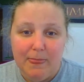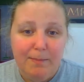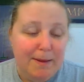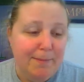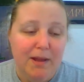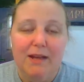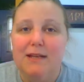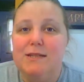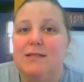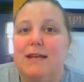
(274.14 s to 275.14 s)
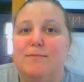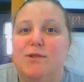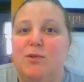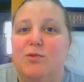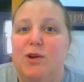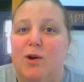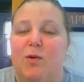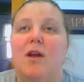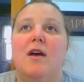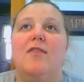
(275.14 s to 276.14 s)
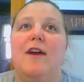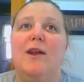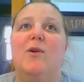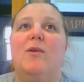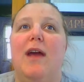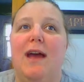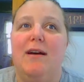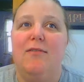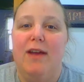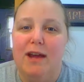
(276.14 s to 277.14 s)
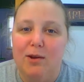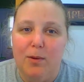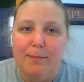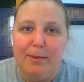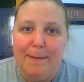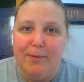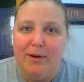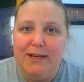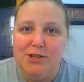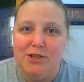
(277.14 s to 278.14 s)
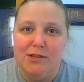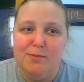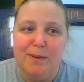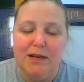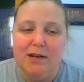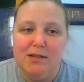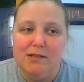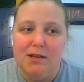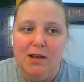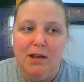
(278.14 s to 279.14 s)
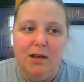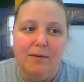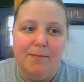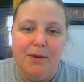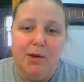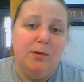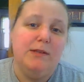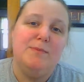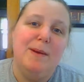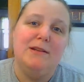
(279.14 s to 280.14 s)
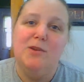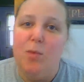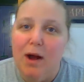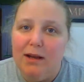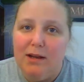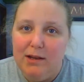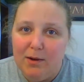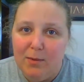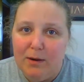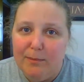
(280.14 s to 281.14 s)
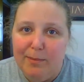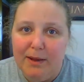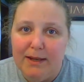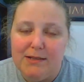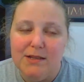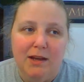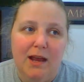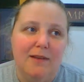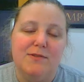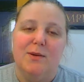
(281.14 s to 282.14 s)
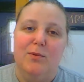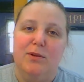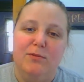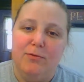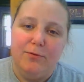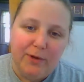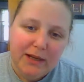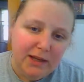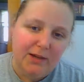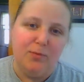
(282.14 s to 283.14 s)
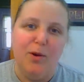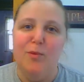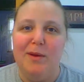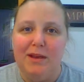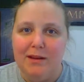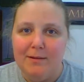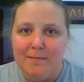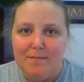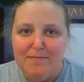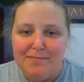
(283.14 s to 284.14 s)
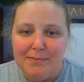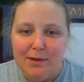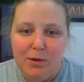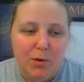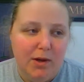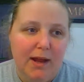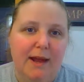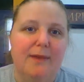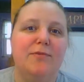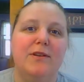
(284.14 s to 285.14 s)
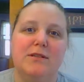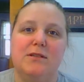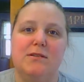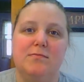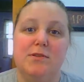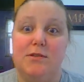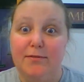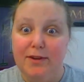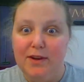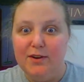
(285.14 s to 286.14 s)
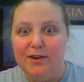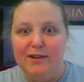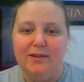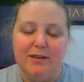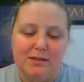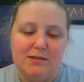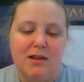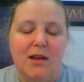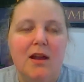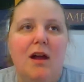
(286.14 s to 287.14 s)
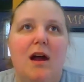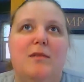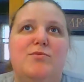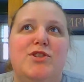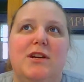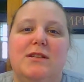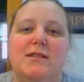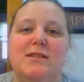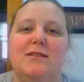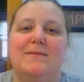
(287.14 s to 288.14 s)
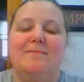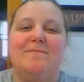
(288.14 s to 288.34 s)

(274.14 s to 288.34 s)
The people on his team don't know. They don't have adequate preparations because you don't expect to walk into your workplace and have someone freely roaming who could have this severe illness. I'm just